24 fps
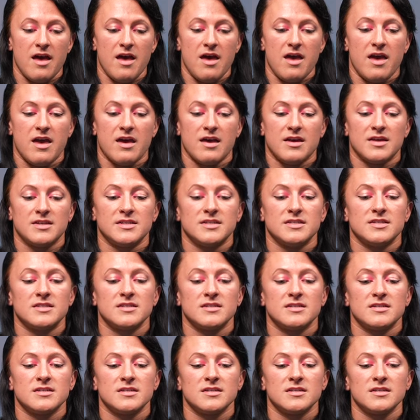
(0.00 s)
And
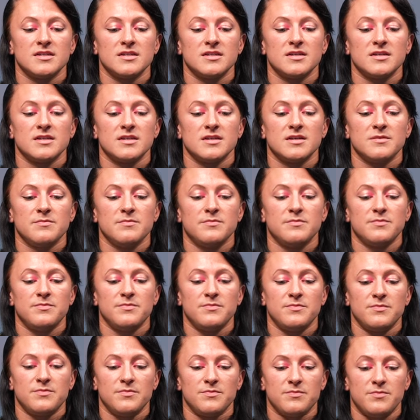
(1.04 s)

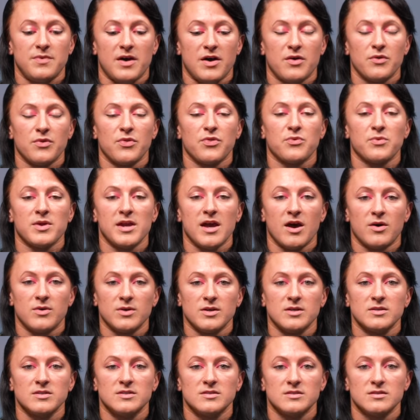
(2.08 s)
about three
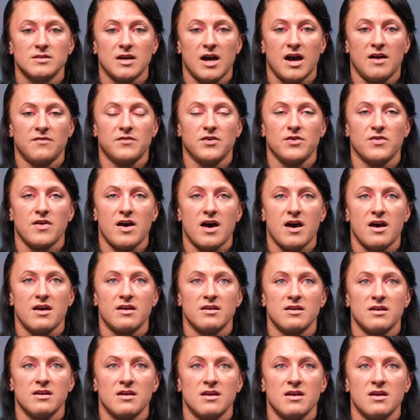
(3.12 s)
hours after
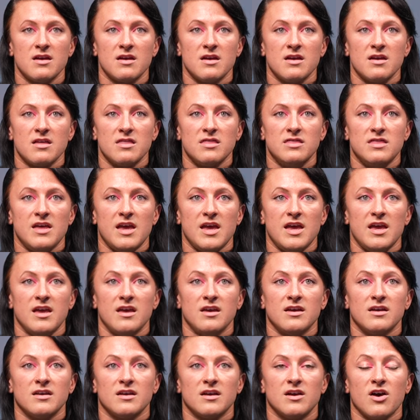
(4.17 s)
that,
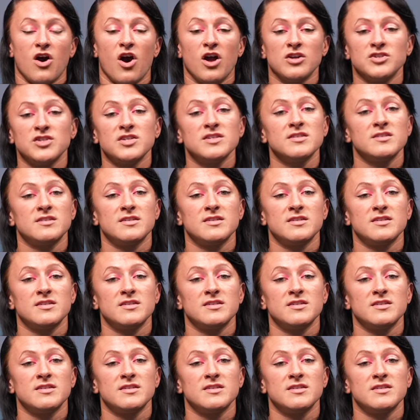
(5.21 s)
they conscious